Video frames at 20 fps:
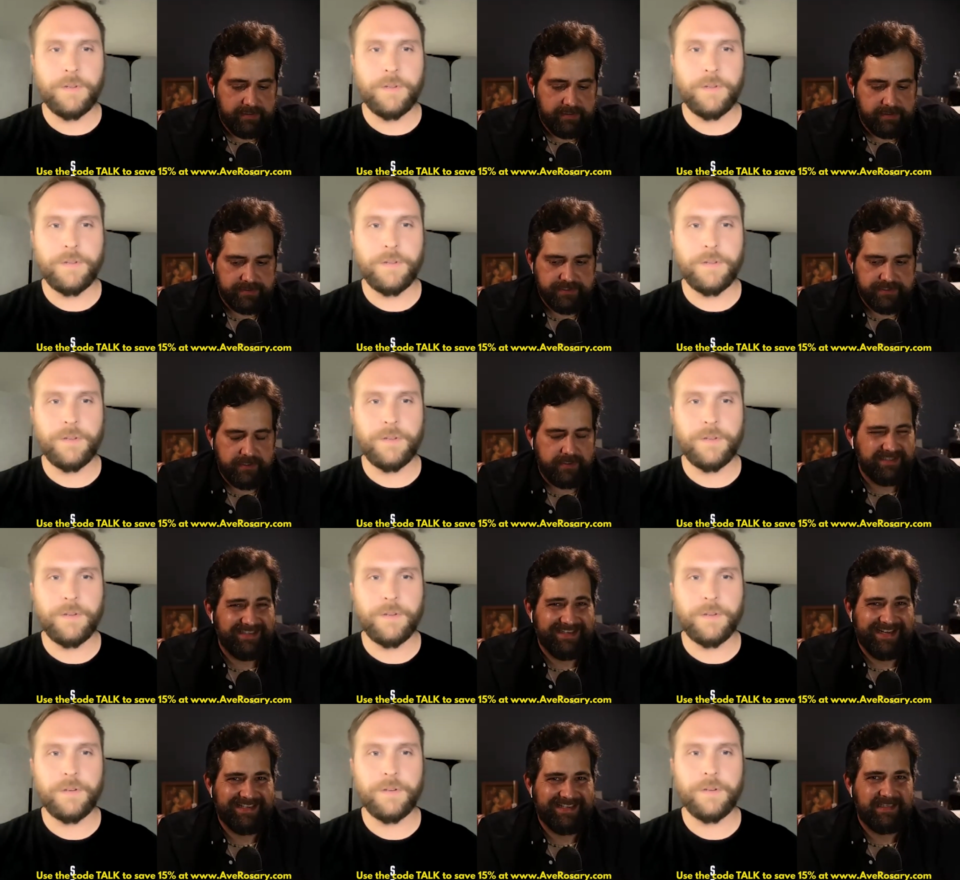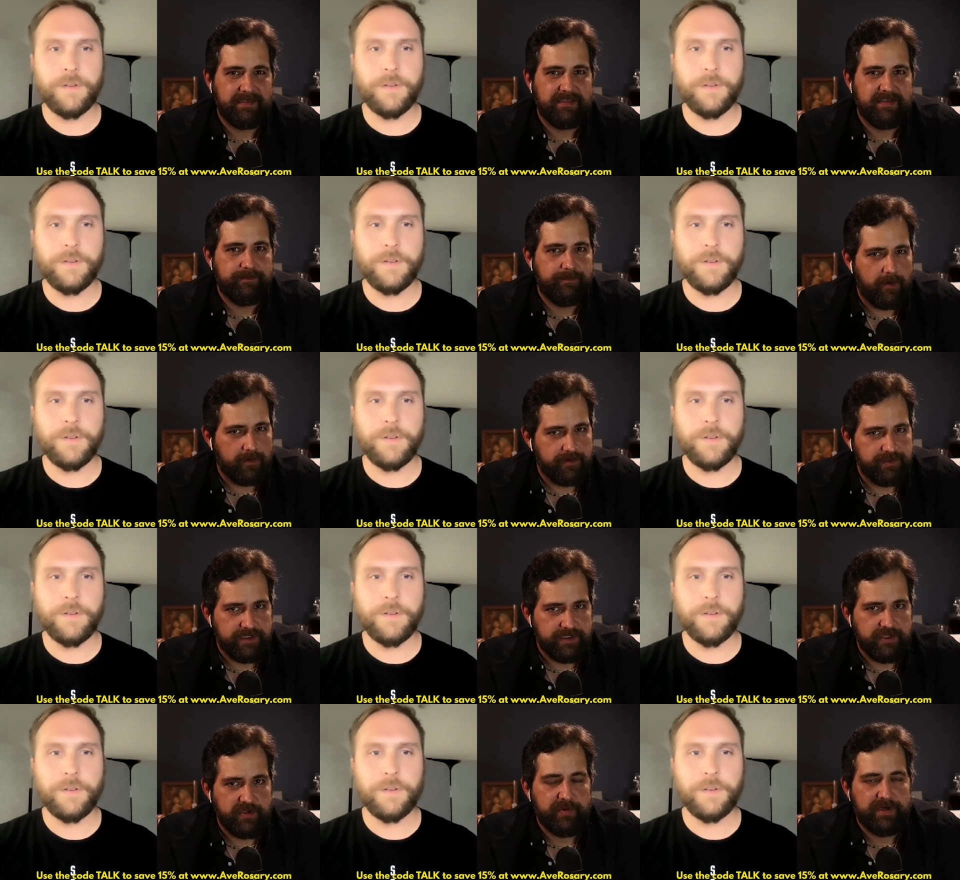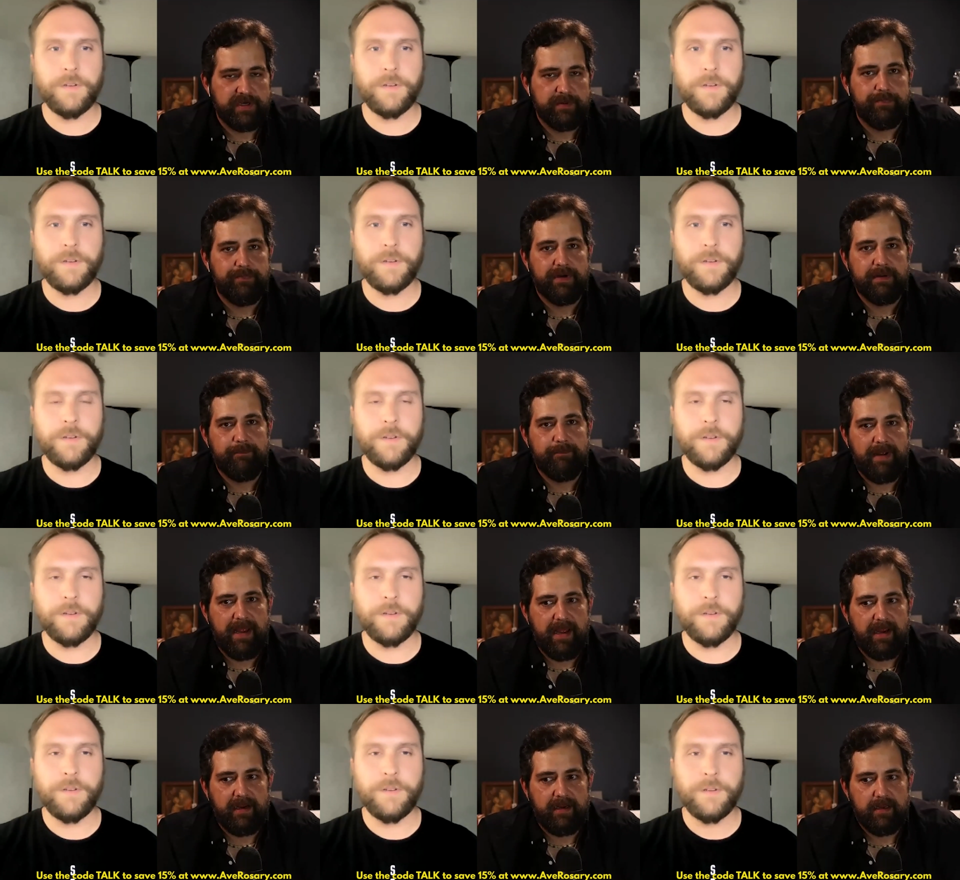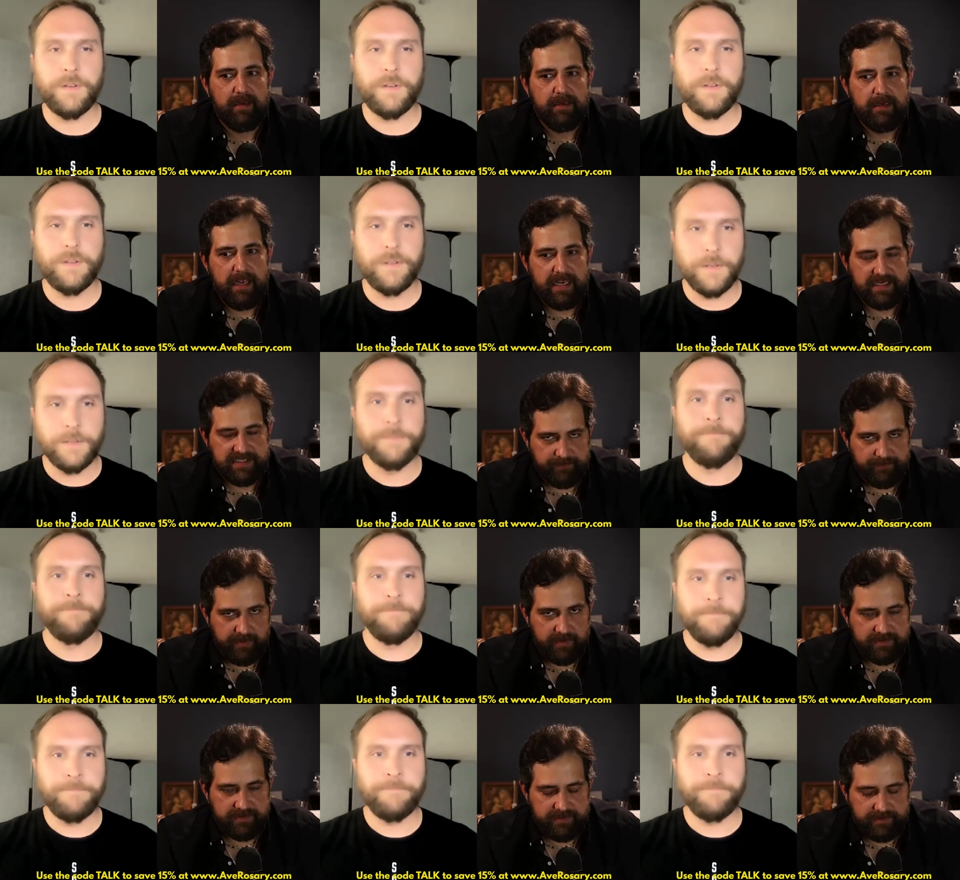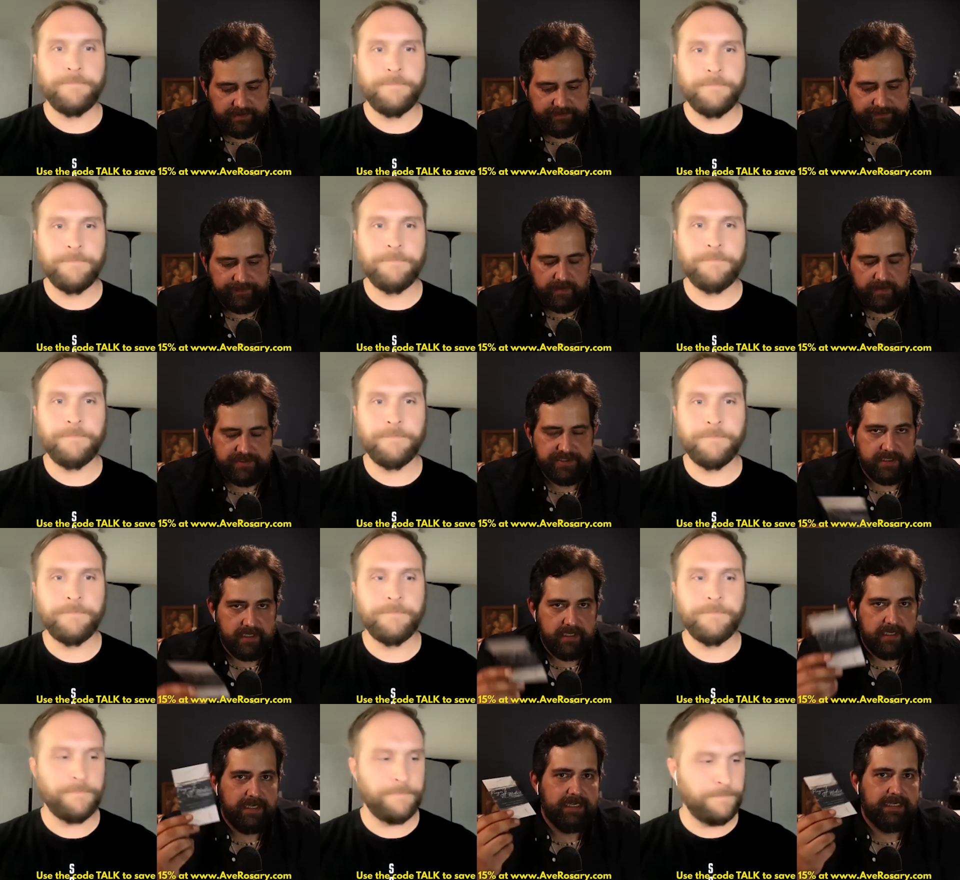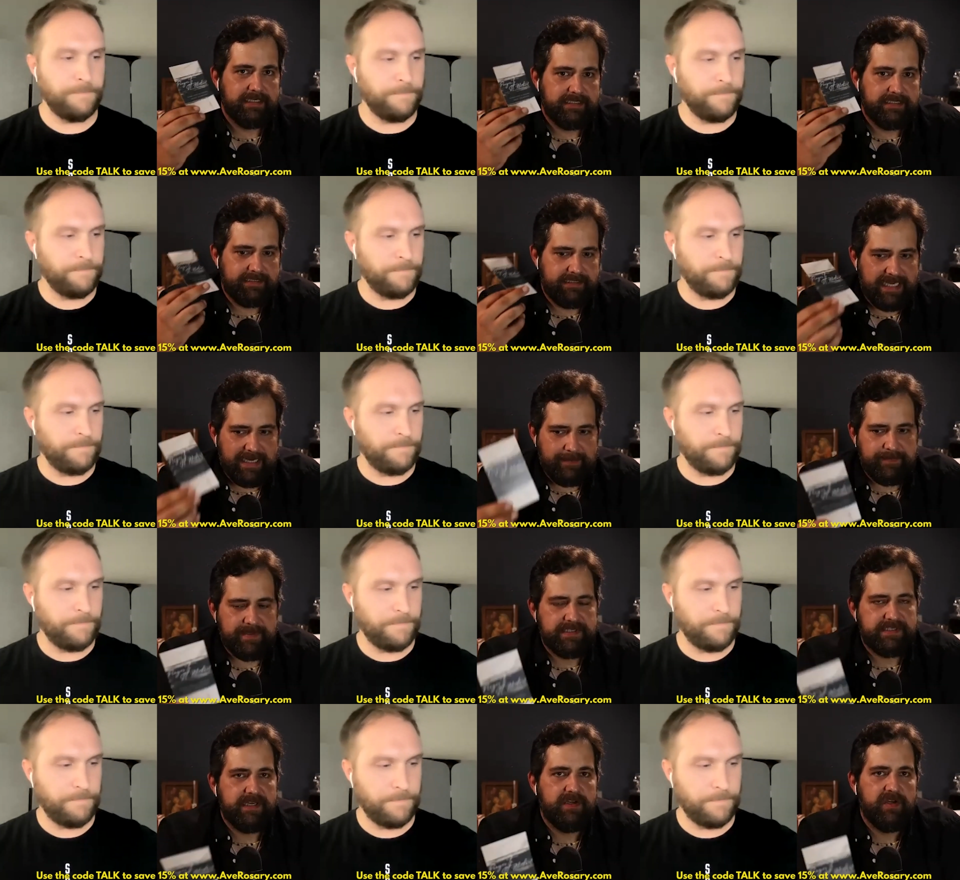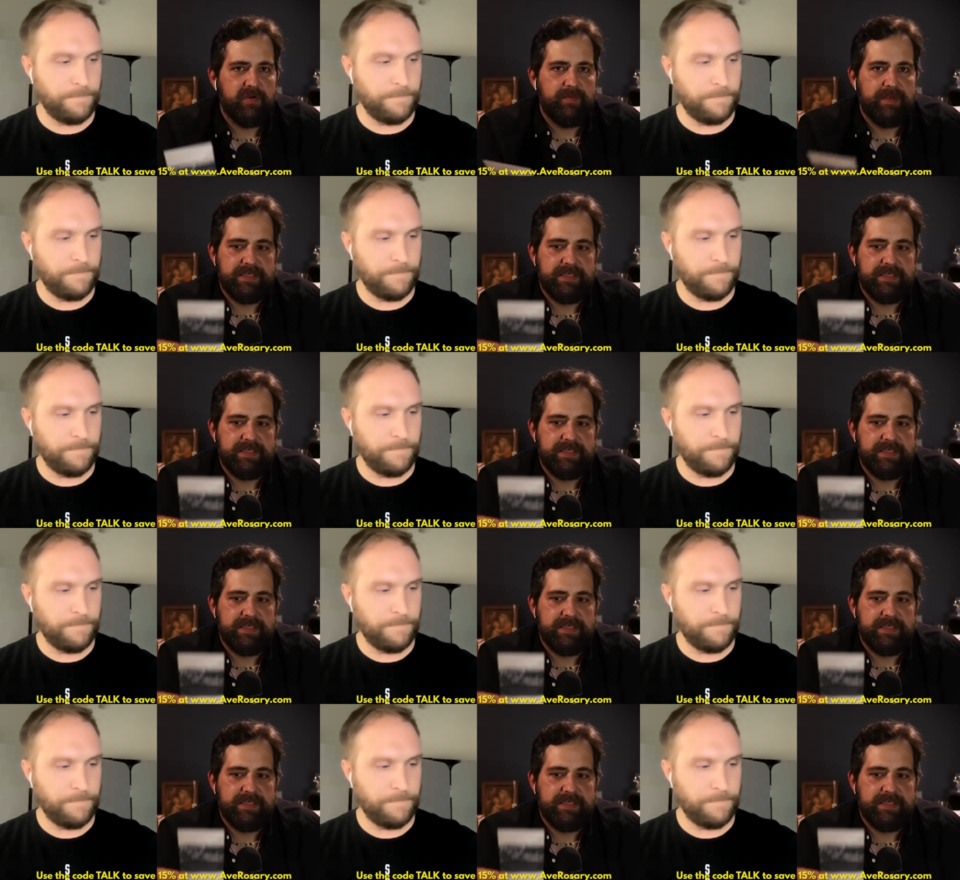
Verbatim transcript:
Speaker 1: in your church, and that's a devotion you want to bring back as a personal devotion, keep this in your